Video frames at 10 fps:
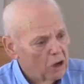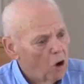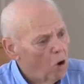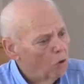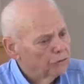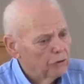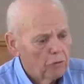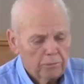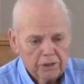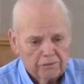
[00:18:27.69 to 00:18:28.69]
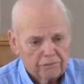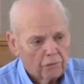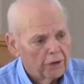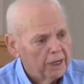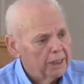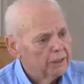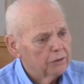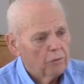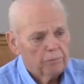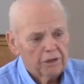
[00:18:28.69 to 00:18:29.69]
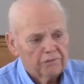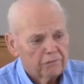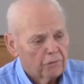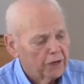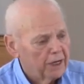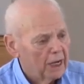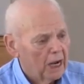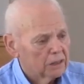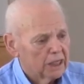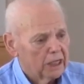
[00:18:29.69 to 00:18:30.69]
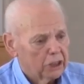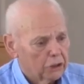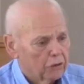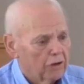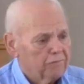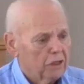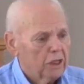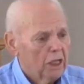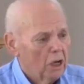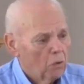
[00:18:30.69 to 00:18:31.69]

oh, don't be afraid, don't be afraid, I'll take care of you.